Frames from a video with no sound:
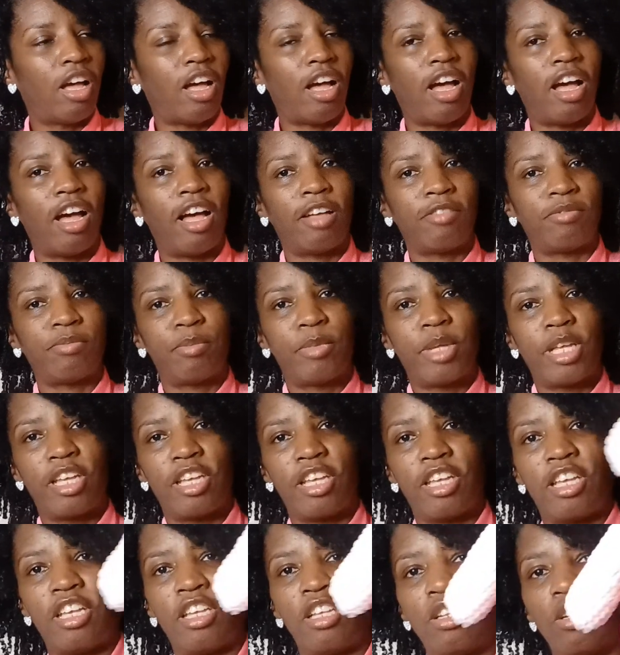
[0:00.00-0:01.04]
I've
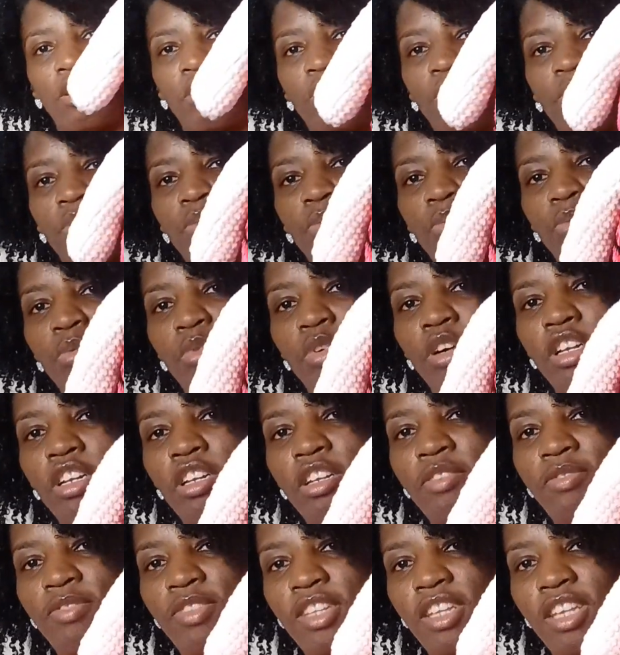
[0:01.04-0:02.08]
made 1
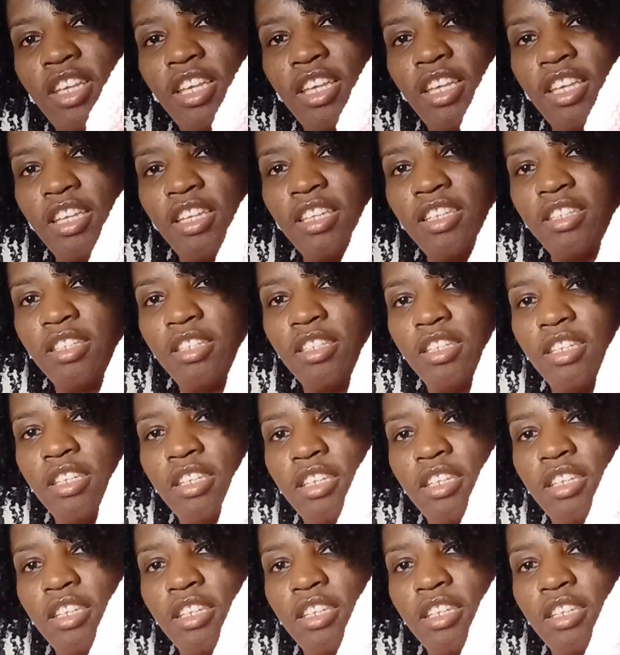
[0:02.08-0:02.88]
of these,